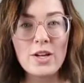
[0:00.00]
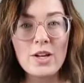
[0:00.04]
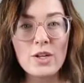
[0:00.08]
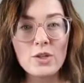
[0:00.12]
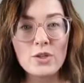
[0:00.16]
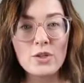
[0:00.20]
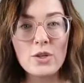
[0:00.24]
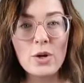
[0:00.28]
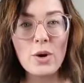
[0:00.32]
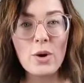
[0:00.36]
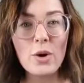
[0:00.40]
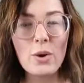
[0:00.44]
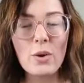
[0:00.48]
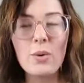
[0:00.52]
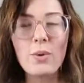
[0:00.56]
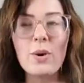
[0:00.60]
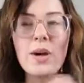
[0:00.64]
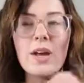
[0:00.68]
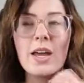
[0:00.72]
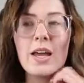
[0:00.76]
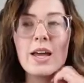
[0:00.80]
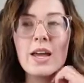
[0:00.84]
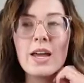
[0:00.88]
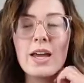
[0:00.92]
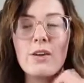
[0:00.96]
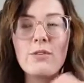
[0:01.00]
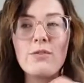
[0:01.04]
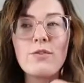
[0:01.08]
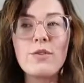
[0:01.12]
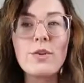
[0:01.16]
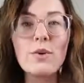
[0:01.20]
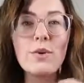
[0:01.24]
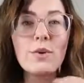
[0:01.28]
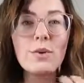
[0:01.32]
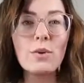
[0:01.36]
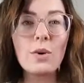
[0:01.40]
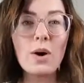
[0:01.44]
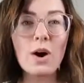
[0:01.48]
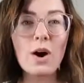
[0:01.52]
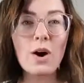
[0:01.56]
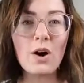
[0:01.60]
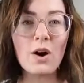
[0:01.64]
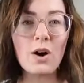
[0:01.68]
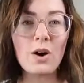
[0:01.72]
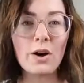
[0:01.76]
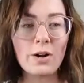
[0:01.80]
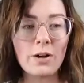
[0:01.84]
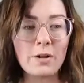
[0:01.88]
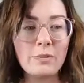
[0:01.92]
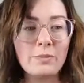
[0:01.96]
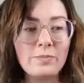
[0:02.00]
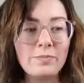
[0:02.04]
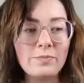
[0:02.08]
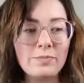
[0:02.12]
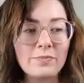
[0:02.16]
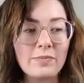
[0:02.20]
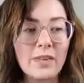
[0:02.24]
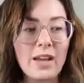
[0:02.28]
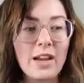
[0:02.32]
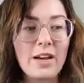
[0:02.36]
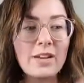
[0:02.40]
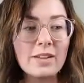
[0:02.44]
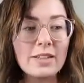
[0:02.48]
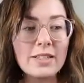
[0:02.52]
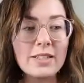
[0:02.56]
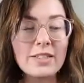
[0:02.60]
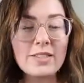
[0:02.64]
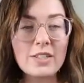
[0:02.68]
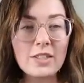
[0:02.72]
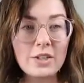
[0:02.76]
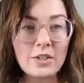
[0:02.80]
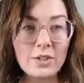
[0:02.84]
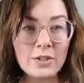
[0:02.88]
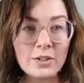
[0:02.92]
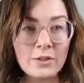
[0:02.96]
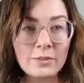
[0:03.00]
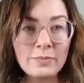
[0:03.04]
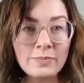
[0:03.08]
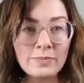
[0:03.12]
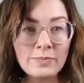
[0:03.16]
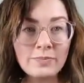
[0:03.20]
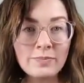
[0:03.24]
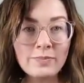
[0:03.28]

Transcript: So if you are a listener